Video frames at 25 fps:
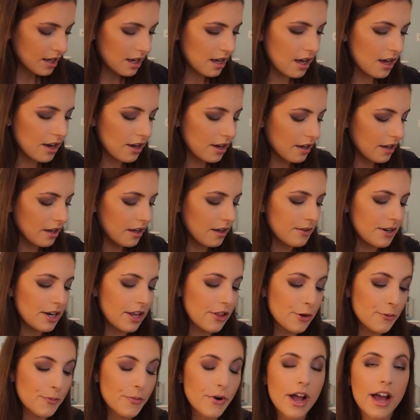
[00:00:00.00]

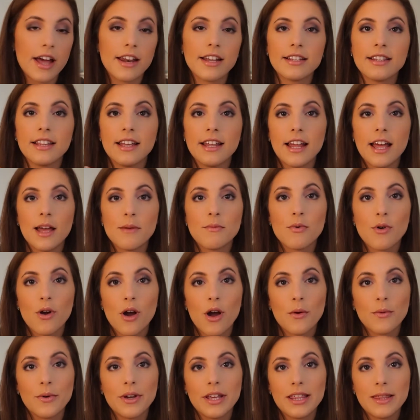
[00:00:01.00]
another product that I
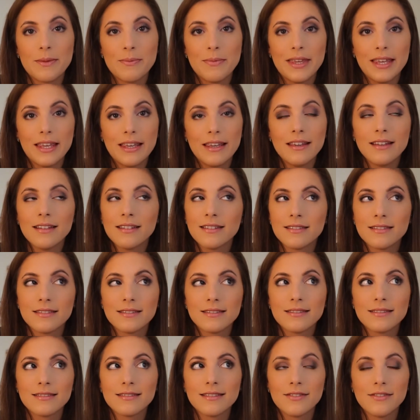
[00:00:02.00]
brought with me,
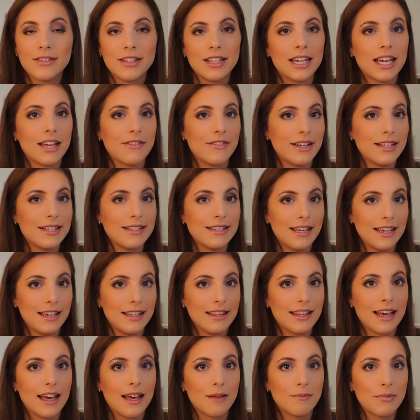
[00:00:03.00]
I feel like if I say
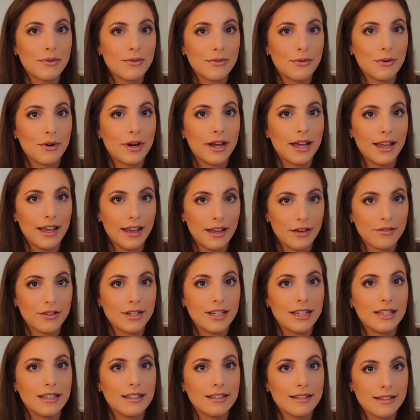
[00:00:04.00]
that before
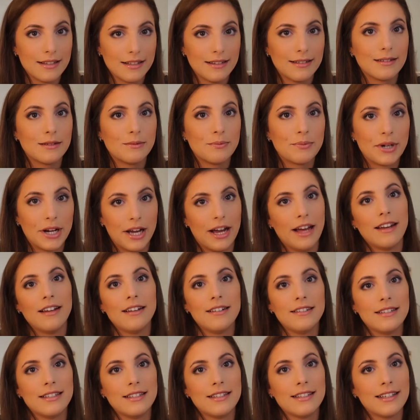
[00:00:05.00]
every single
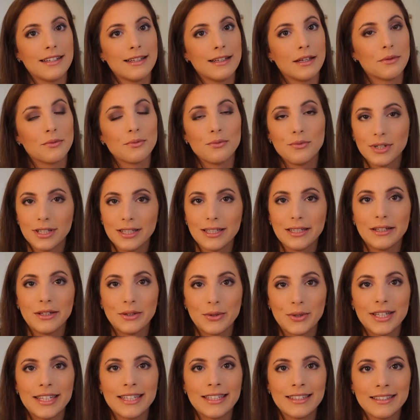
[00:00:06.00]
product, it's going to get really
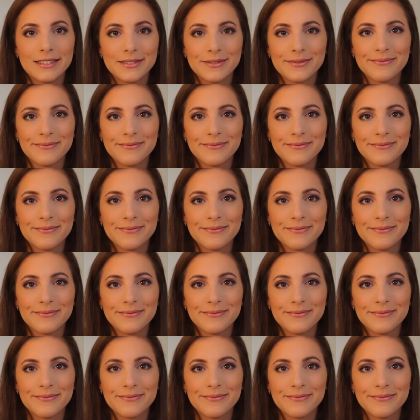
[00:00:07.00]
annoying.